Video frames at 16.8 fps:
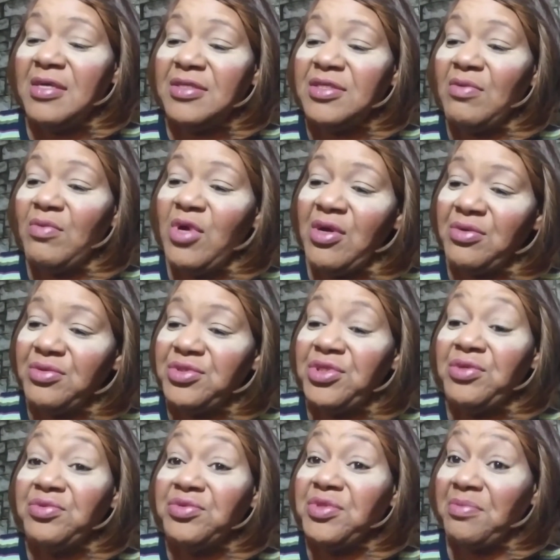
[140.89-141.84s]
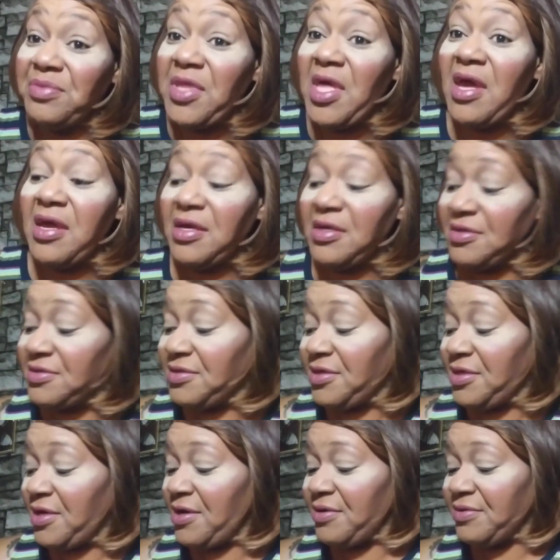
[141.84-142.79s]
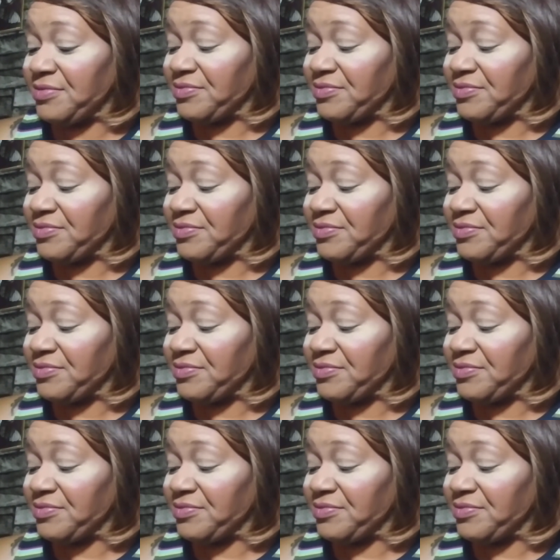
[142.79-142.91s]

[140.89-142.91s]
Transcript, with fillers: So we're going to do some things, you know